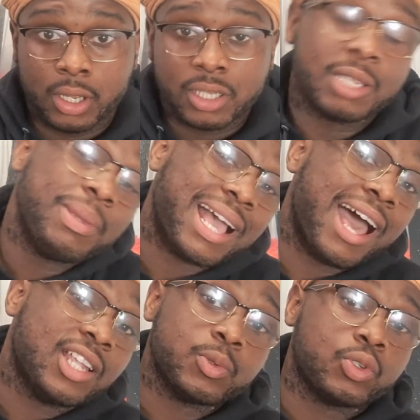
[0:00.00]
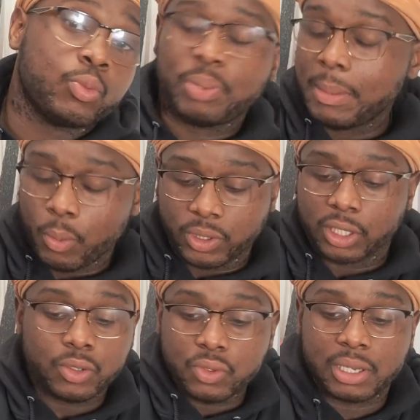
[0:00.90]
to be honest with you, people with the
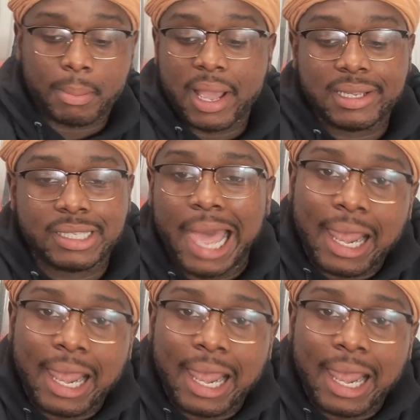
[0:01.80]
losing mindset,